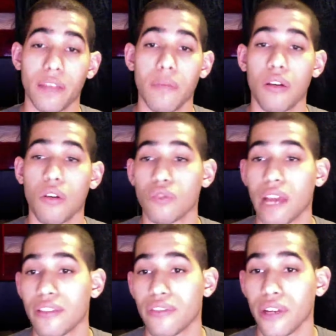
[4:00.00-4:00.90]
mom goes
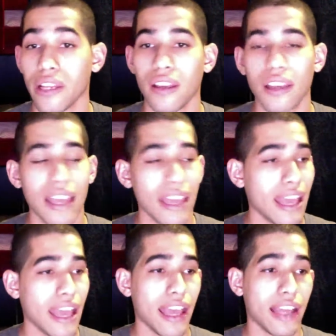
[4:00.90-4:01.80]
grabs for it,
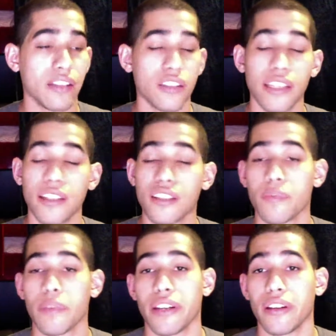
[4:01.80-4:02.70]
and she
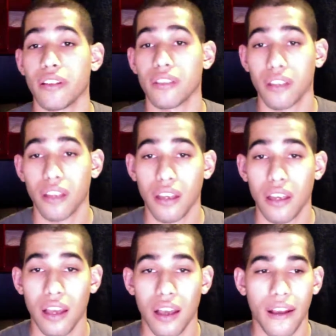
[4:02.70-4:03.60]
disappears.
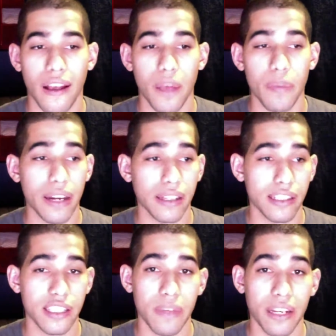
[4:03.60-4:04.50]
Apparently,
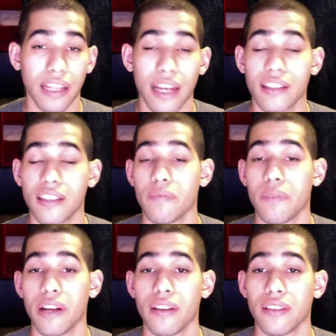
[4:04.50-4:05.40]
there's been a lot of
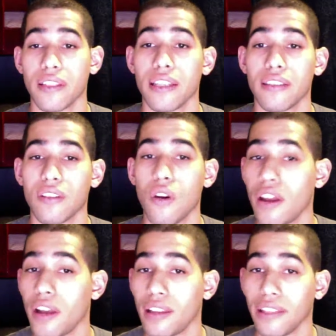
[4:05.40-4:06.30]
disappearances going
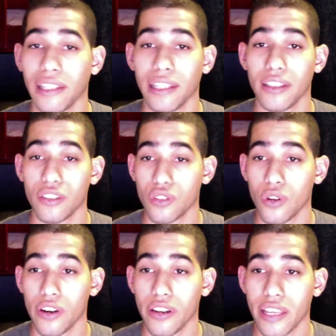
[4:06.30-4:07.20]
on lately in the
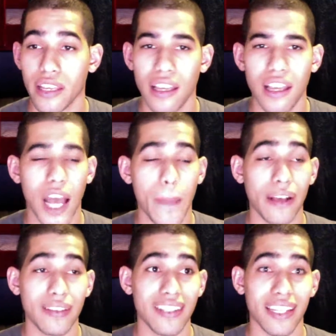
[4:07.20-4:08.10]
story. About
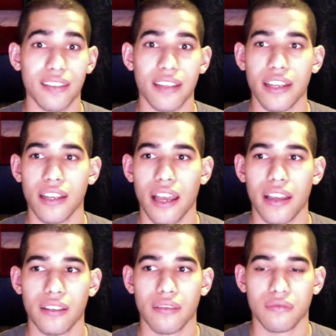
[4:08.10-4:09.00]
16,
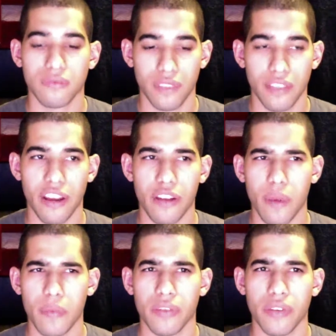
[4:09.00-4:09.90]
if I
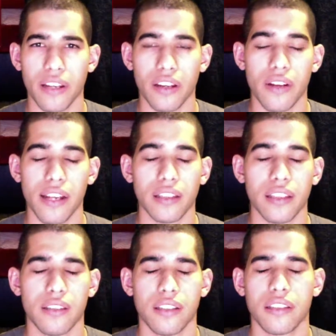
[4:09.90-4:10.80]
remember reading correctly,
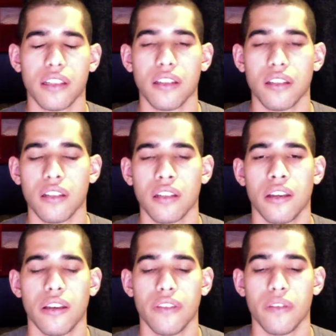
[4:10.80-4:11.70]
16
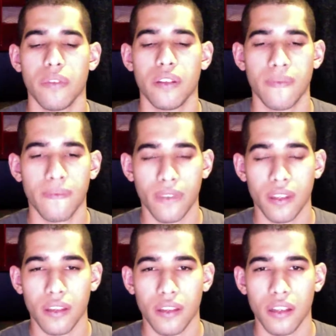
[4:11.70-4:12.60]
of them.
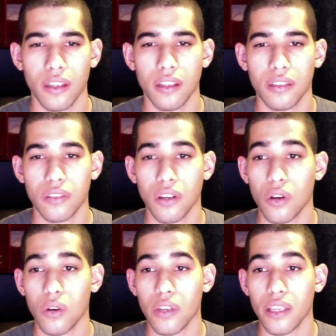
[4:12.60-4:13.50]
So